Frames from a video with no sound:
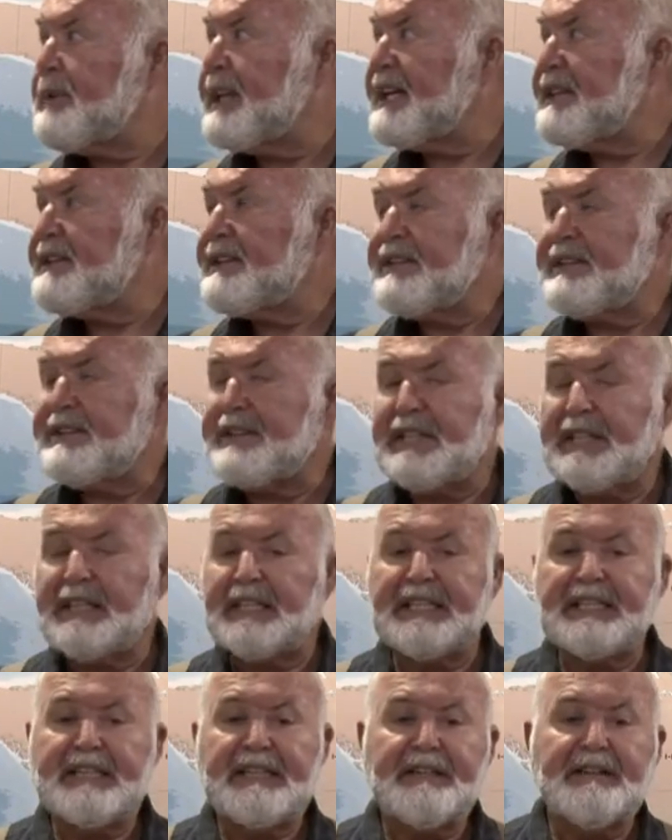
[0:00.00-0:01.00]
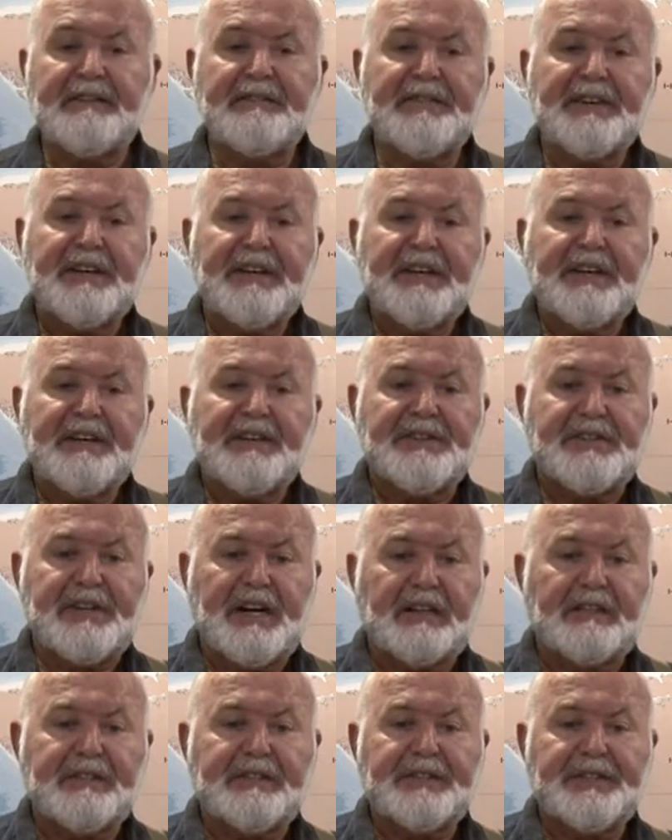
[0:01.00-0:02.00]
places to live,
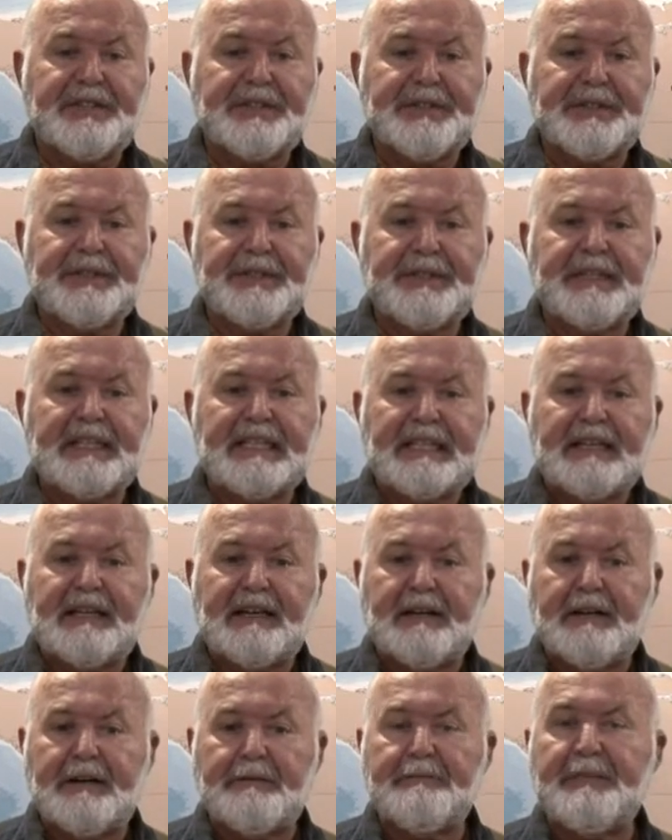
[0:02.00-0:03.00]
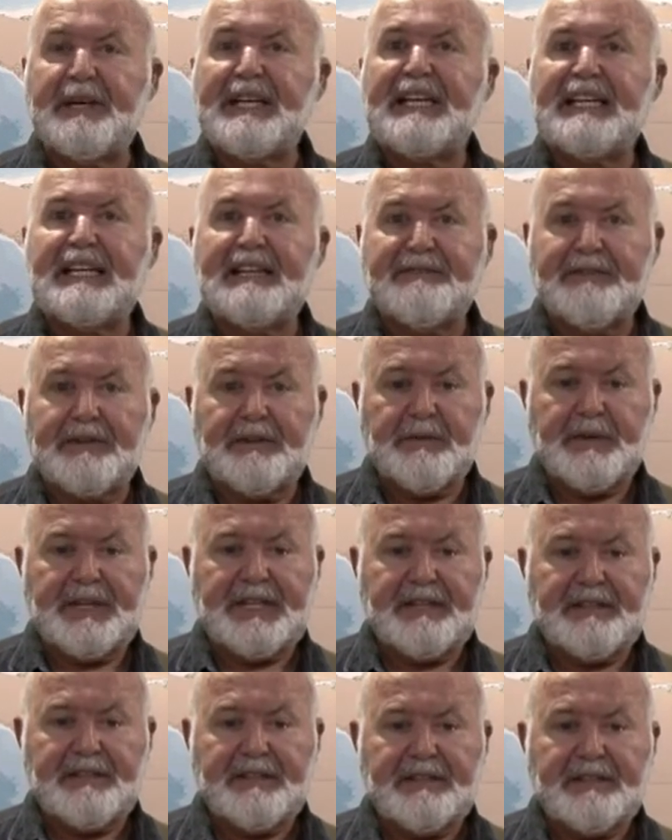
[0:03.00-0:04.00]
solitude, uh, many different
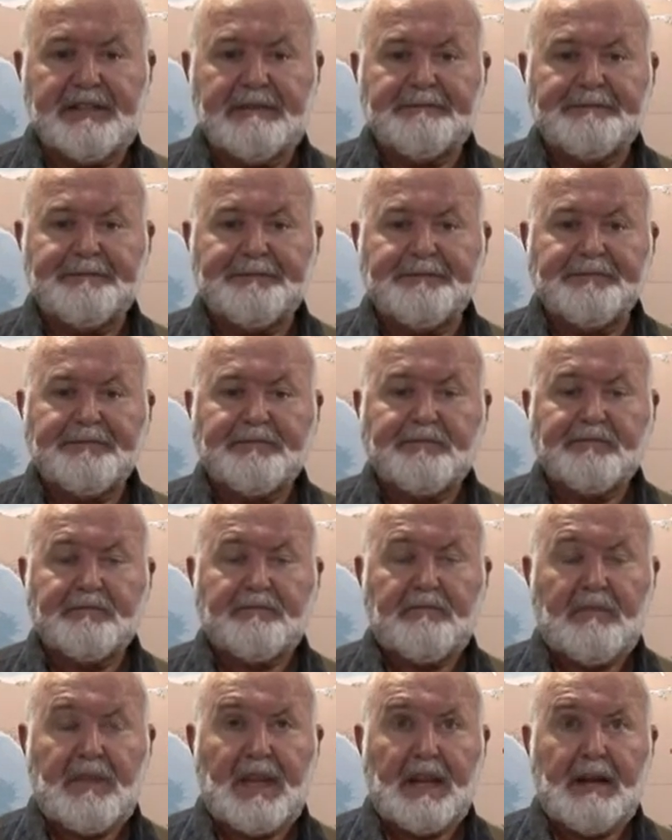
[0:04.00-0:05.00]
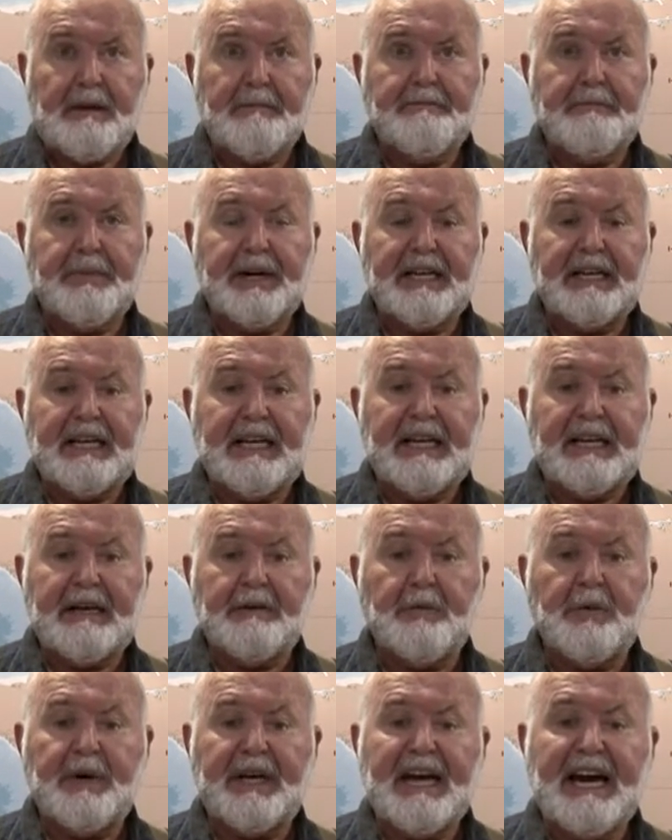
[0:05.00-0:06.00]
reasons. But
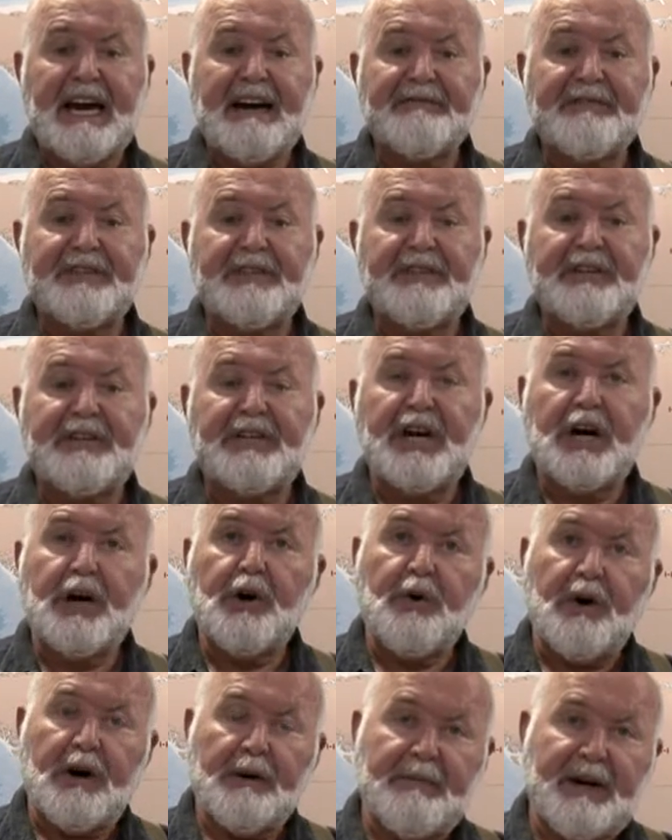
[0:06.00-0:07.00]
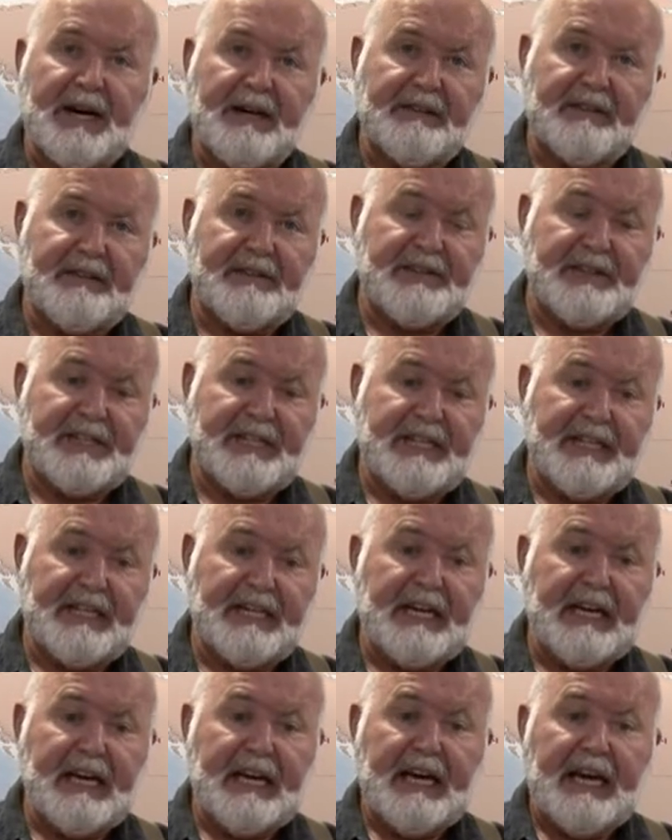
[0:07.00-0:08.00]
we have to know about the
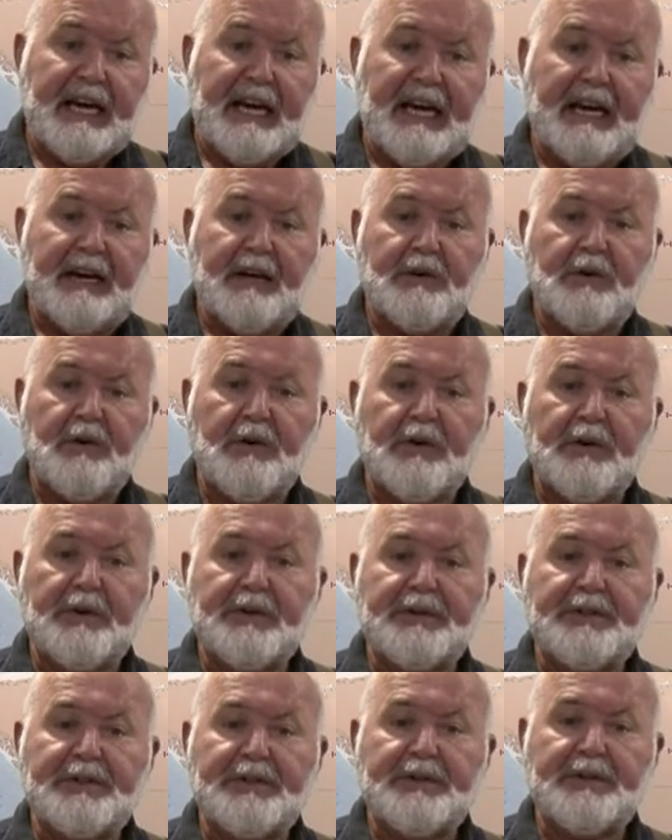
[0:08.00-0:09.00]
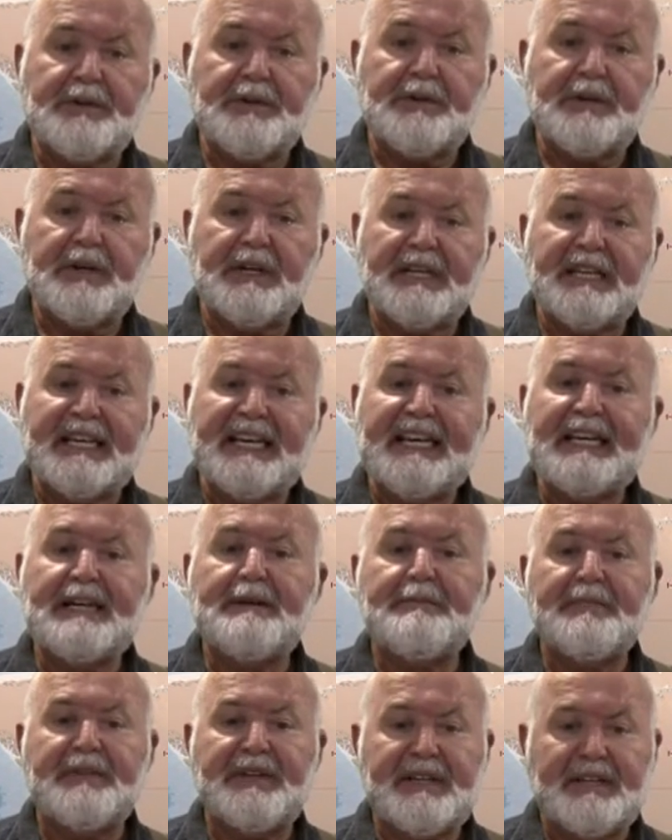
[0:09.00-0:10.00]
sea in order to
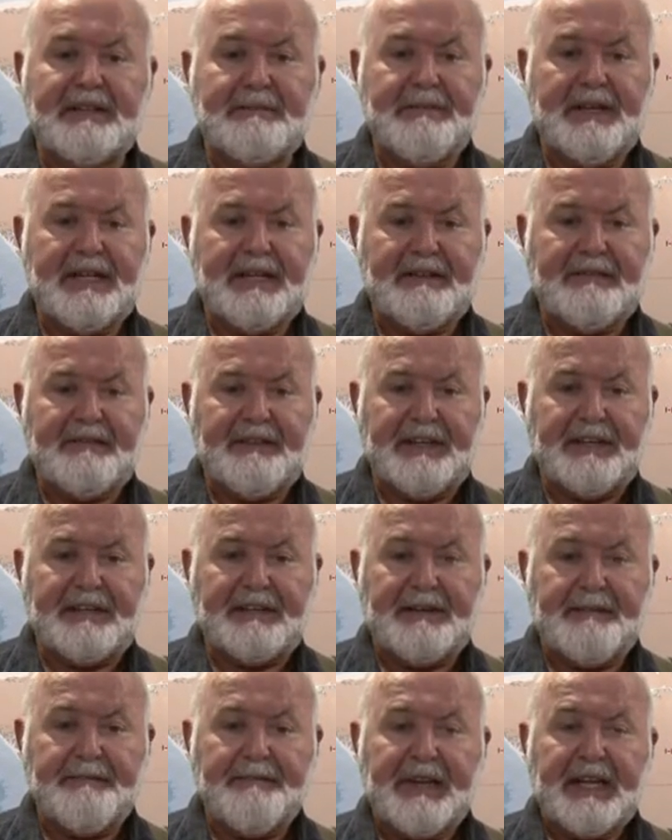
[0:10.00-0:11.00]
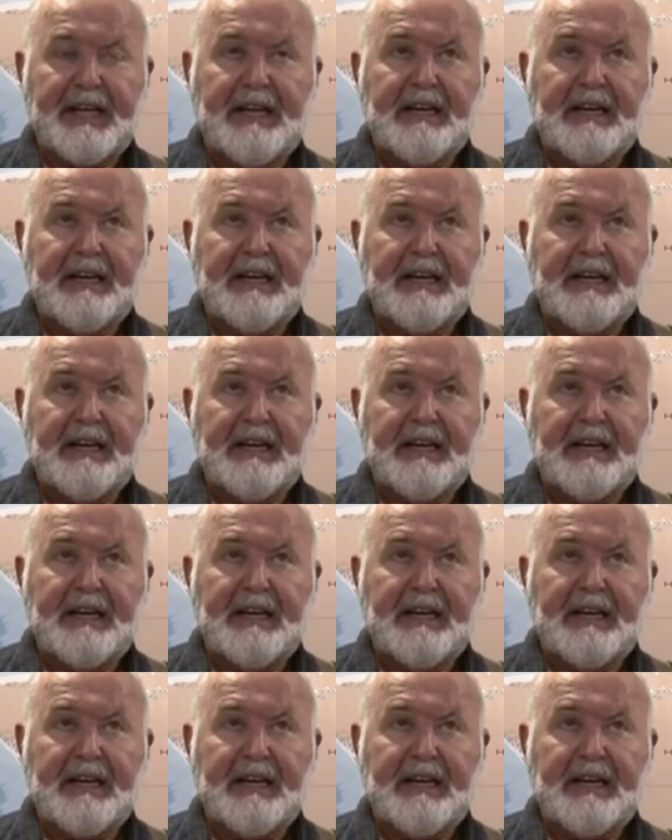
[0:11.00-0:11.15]
keep these benefits.